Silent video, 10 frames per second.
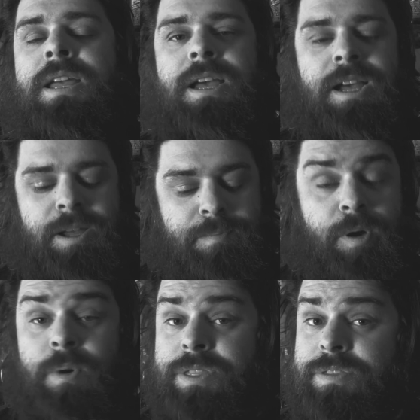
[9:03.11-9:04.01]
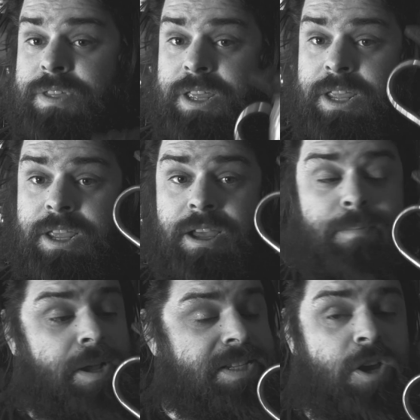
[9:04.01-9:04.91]
but with the
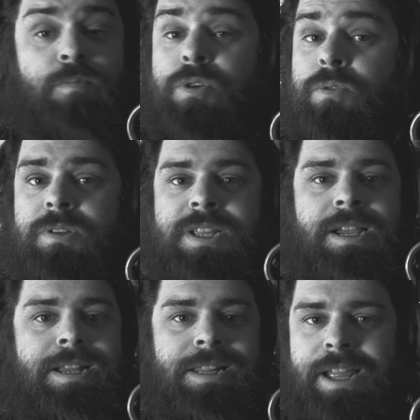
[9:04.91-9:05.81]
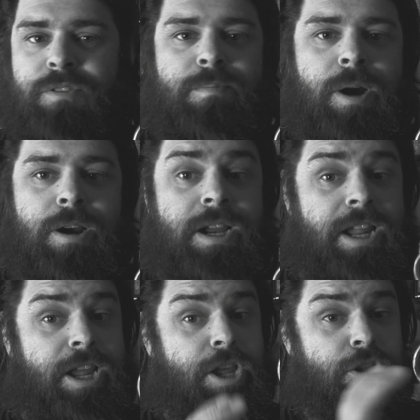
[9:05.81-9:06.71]
Moscow Mule's clever
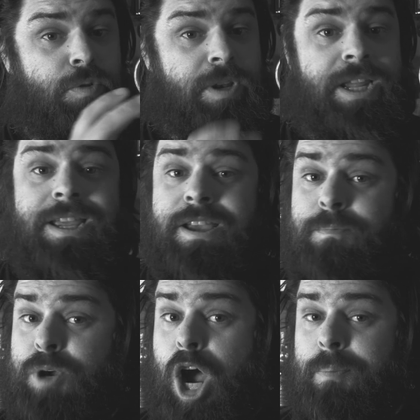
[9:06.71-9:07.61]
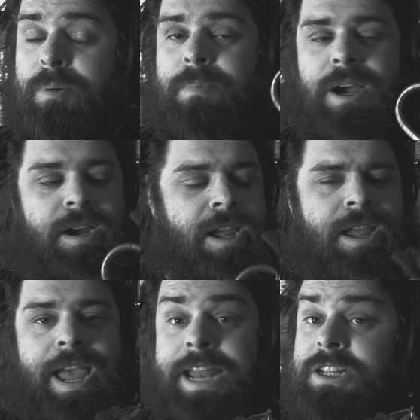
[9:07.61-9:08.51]
marketing, unique copper mug,
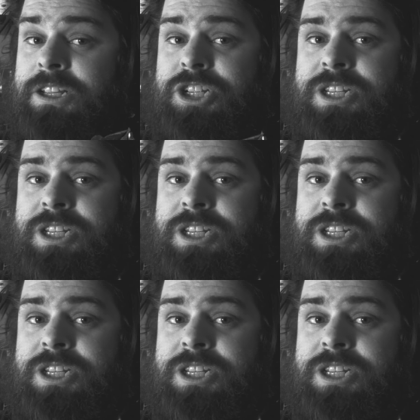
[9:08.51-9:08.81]
and delicious